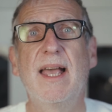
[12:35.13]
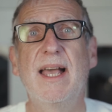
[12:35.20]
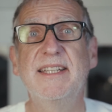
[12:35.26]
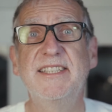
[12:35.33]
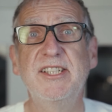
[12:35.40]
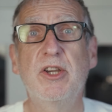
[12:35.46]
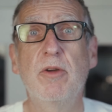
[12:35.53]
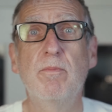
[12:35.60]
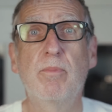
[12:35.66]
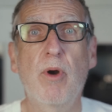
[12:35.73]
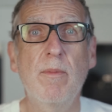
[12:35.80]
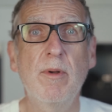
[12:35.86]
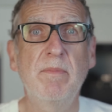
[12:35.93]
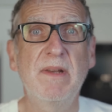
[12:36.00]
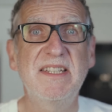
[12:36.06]
As you can
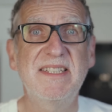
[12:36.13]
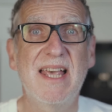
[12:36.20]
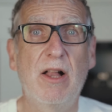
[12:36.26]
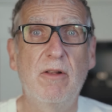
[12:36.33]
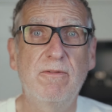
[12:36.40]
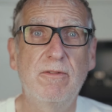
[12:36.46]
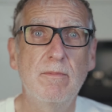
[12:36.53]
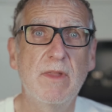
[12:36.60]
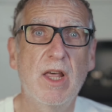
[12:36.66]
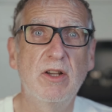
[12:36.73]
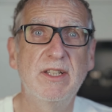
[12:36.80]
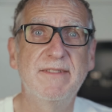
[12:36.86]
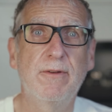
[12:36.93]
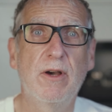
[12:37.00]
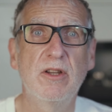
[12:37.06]
probably tell from
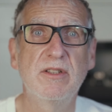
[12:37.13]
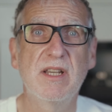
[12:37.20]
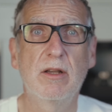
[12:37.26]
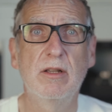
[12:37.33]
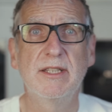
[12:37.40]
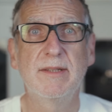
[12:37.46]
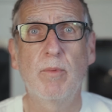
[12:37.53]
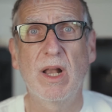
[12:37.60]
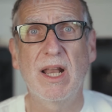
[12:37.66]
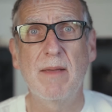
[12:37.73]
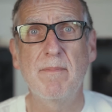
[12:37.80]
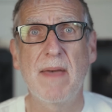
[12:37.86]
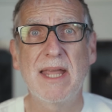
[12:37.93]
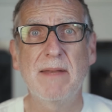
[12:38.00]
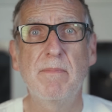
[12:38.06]
those photos, while I
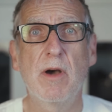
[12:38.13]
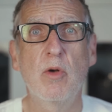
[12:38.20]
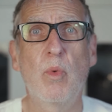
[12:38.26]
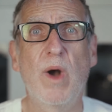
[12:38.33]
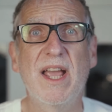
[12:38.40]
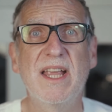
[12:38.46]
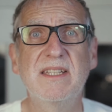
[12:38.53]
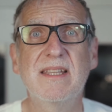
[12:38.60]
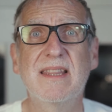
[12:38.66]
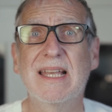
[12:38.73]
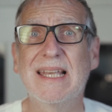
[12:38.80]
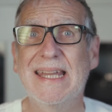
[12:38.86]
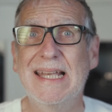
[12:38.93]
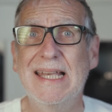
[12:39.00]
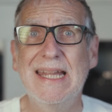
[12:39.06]
made my way to the
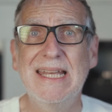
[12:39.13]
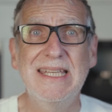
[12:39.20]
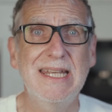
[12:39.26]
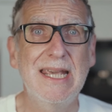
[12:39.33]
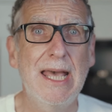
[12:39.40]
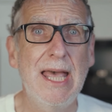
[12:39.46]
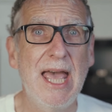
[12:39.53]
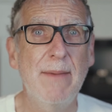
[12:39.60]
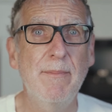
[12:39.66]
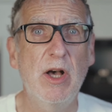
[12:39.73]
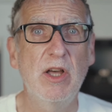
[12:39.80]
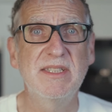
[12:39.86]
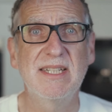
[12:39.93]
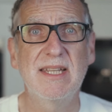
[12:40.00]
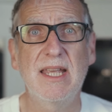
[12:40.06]
Little India
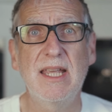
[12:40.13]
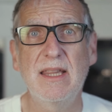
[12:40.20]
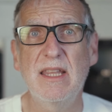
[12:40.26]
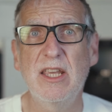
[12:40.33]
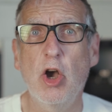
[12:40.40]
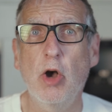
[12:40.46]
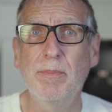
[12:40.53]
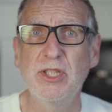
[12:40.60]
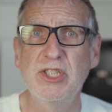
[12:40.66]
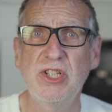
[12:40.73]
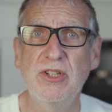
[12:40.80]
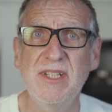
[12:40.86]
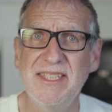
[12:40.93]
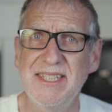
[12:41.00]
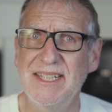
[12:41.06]
MRT, the
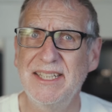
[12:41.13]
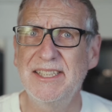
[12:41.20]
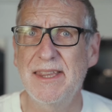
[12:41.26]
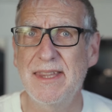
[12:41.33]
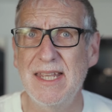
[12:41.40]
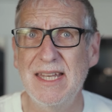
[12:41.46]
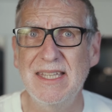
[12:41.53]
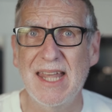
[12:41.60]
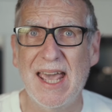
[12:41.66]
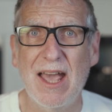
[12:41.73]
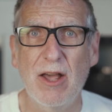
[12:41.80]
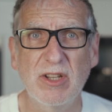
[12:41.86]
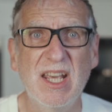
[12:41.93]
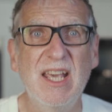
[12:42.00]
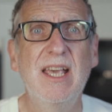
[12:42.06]
opportunities thinned
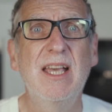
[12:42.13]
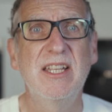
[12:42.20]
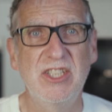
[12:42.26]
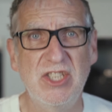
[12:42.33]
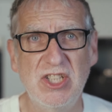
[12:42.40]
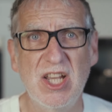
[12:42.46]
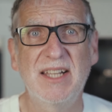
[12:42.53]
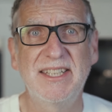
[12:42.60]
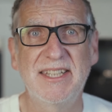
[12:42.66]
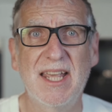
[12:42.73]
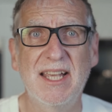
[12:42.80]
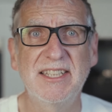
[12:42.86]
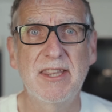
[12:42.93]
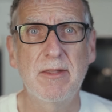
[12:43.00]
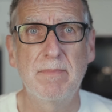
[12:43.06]
out just
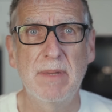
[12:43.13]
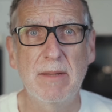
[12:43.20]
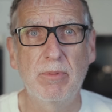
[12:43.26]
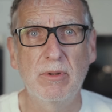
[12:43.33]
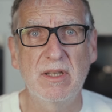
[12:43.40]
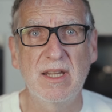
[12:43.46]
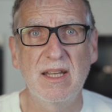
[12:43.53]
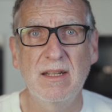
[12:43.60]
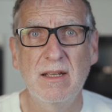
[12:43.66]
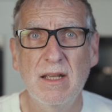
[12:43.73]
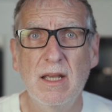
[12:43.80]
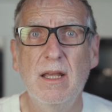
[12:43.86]
as the people did.